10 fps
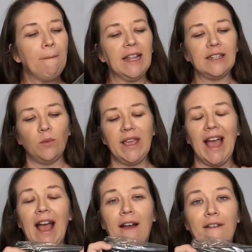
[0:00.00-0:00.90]
but we
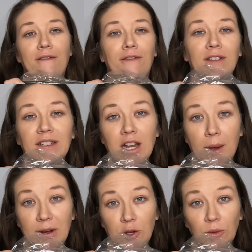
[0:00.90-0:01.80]
have
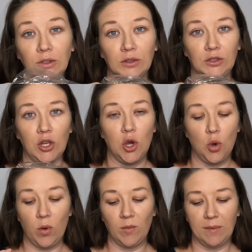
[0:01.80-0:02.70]
dominoes.
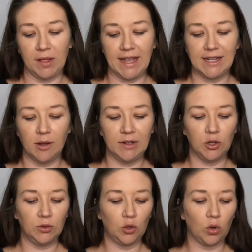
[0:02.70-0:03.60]
So when we play
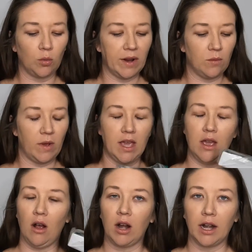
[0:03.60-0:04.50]
dominoes or when
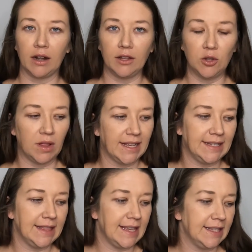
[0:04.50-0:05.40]
we are
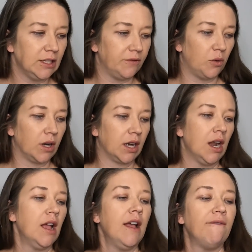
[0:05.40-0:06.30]
utilizing these for
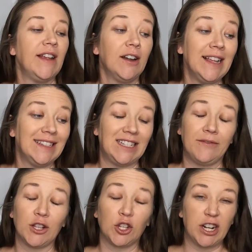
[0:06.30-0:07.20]
various
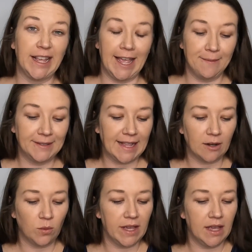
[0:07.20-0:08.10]
different learning games
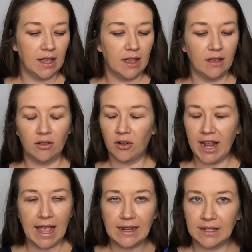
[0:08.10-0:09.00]
that we
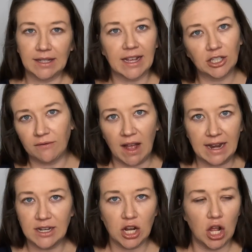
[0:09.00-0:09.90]
create /
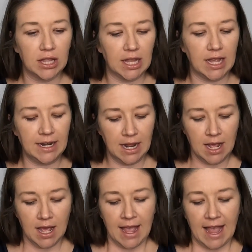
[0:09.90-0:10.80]
find online.
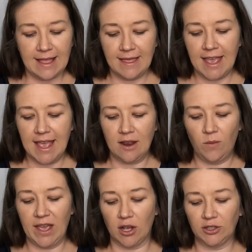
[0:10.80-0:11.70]
And
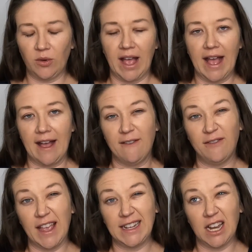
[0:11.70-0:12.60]
then we also
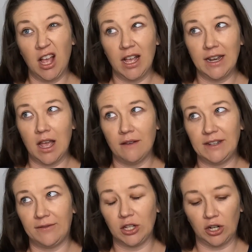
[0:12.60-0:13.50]
have a ton of
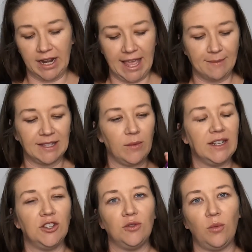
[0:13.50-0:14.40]
different learning games that
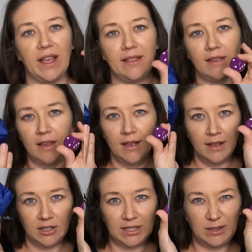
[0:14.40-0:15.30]
we do with
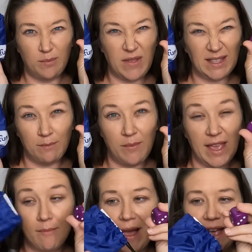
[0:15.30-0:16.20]
just this
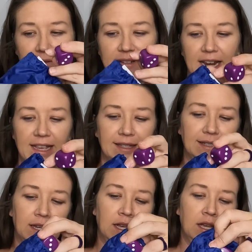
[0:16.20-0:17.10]
big bag of dice.